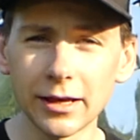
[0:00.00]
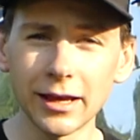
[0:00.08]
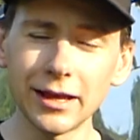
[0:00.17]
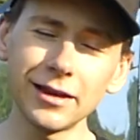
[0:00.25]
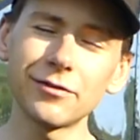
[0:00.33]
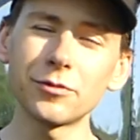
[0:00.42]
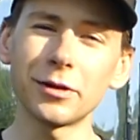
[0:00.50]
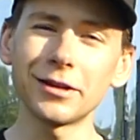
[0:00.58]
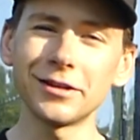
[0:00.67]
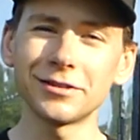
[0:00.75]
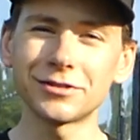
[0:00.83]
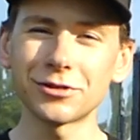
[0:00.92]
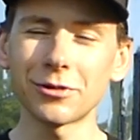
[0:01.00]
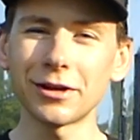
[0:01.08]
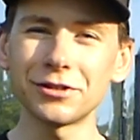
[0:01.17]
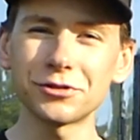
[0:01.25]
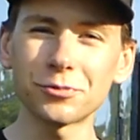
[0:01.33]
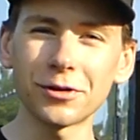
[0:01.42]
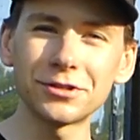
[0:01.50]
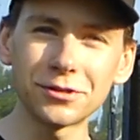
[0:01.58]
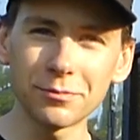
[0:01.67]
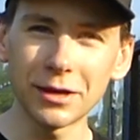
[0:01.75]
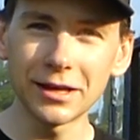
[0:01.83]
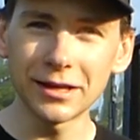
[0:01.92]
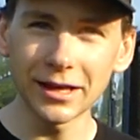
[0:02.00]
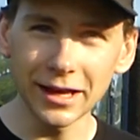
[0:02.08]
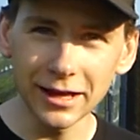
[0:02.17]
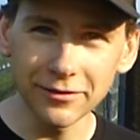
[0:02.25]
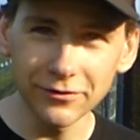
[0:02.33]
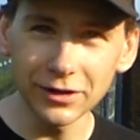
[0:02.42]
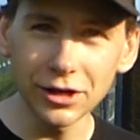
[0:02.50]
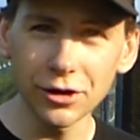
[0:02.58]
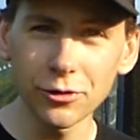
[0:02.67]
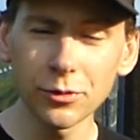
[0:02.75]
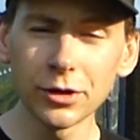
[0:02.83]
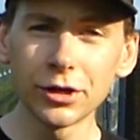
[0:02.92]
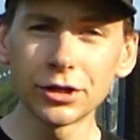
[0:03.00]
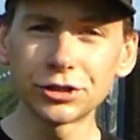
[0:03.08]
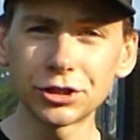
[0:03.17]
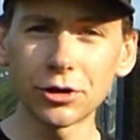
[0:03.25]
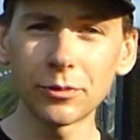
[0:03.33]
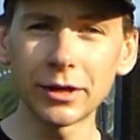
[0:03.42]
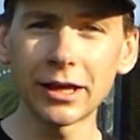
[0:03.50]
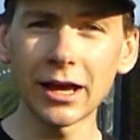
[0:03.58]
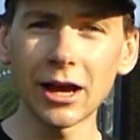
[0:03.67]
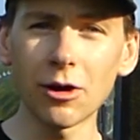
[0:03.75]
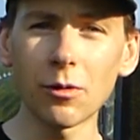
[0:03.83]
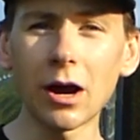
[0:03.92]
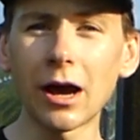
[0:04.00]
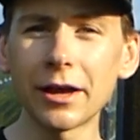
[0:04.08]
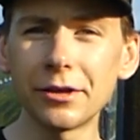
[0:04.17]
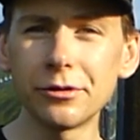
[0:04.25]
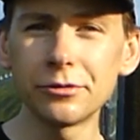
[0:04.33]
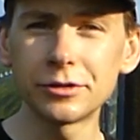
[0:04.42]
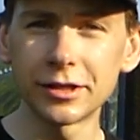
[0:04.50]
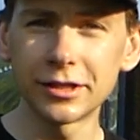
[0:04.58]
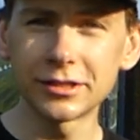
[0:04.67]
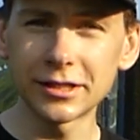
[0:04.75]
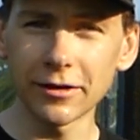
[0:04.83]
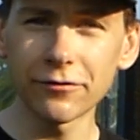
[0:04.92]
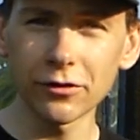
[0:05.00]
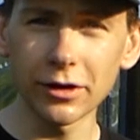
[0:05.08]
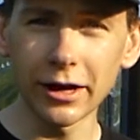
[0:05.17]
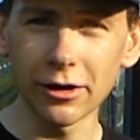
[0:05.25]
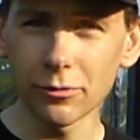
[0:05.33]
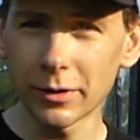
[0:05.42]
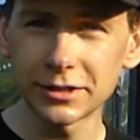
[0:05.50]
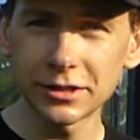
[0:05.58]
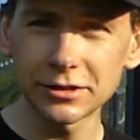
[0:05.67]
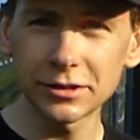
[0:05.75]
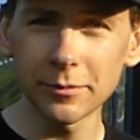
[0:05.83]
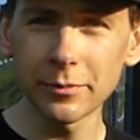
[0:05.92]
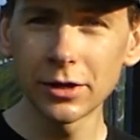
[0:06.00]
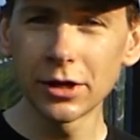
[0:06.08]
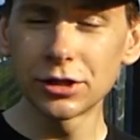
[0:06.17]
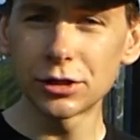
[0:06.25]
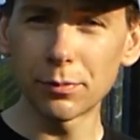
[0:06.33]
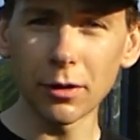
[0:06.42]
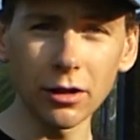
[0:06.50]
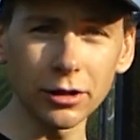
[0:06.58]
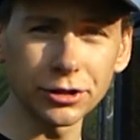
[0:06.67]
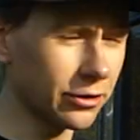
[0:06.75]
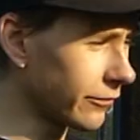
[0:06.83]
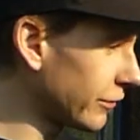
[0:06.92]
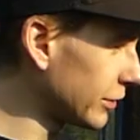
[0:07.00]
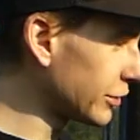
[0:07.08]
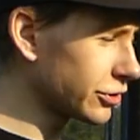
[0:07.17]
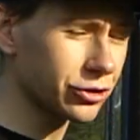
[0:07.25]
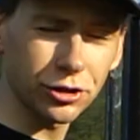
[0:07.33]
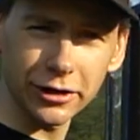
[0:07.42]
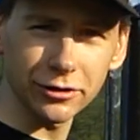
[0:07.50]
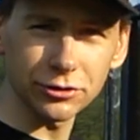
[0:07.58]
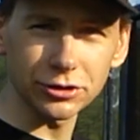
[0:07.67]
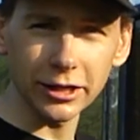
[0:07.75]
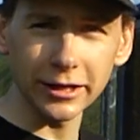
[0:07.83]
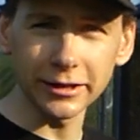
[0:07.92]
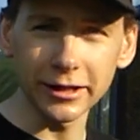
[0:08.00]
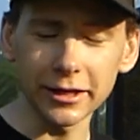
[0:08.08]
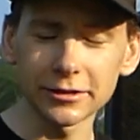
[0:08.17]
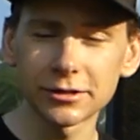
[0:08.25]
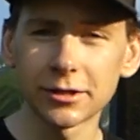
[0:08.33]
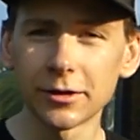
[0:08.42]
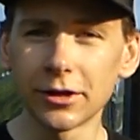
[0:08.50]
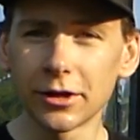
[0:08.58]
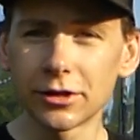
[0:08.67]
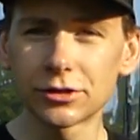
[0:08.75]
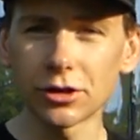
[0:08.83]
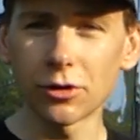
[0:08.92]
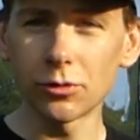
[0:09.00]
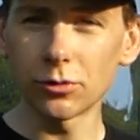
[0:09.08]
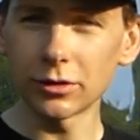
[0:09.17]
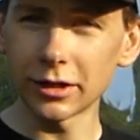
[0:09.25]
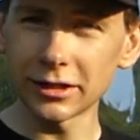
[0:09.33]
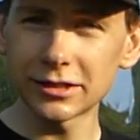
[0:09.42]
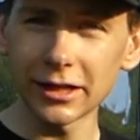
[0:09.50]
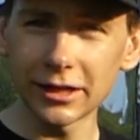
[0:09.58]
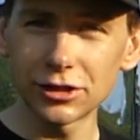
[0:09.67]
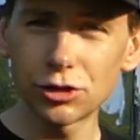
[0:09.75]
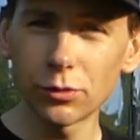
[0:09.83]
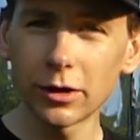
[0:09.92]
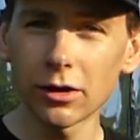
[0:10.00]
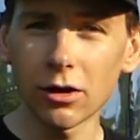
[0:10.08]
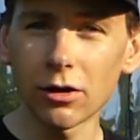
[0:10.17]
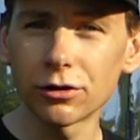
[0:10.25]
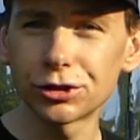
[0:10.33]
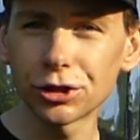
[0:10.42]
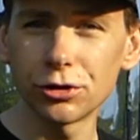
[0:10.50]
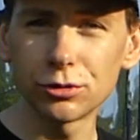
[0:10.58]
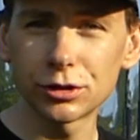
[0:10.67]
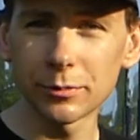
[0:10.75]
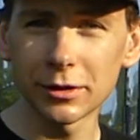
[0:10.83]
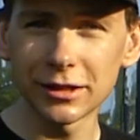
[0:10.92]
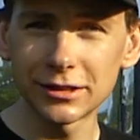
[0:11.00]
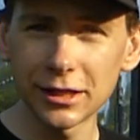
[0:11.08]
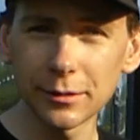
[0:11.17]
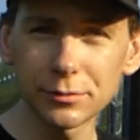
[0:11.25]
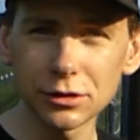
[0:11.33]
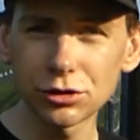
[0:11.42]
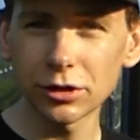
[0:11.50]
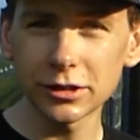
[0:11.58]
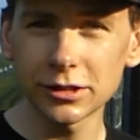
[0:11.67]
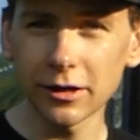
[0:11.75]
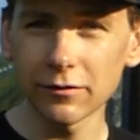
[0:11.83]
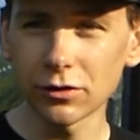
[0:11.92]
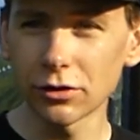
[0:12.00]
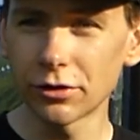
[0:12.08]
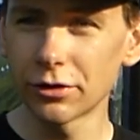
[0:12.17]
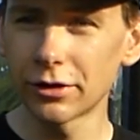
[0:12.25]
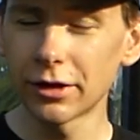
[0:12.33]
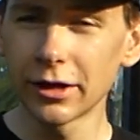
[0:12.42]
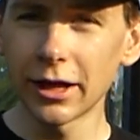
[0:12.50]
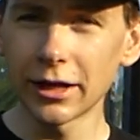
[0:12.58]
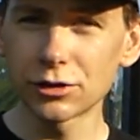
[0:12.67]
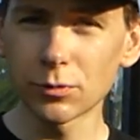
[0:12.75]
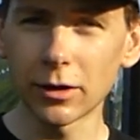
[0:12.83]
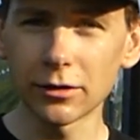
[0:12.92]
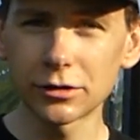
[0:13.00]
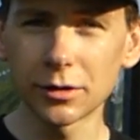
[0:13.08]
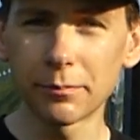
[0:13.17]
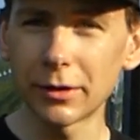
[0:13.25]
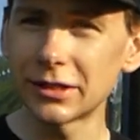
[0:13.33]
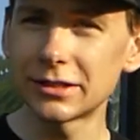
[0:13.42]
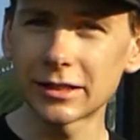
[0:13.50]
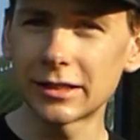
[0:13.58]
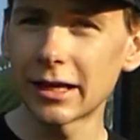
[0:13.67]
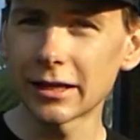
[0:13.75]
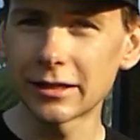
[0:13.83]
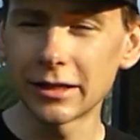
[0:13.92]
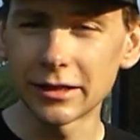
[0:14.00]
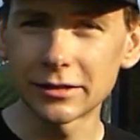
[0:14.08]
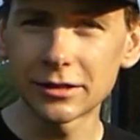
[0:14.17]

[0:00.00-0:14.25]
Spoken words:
Hey everybody, so I just wanted to make a video showing how I use the Zephyr Airway system to polish vintage trailers like this. So let's get into it. I'll show you some of the tips and tricks I've learned as well as some basic techniques.